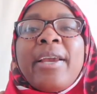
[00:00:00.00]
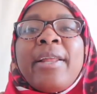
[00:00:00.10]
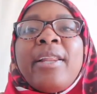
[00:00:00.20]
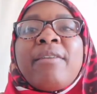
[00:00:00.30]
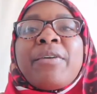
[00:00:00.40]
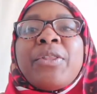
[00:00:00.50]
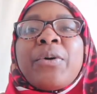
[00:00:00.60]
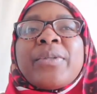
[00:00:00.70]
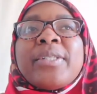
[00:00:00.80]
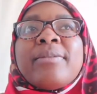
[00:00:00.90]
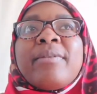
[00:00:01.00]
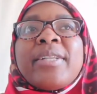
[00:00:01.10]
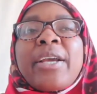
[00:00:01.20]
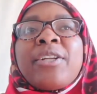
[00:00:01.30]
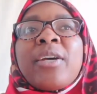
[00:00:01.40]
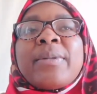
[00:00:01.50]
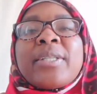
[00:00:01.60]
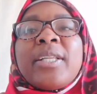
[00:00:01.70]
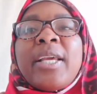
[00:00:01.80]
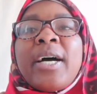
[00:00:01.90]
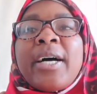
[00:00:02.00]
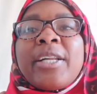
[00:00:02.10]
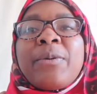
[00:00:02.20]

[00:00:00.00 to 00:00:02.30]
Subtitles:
And even though second year was really hard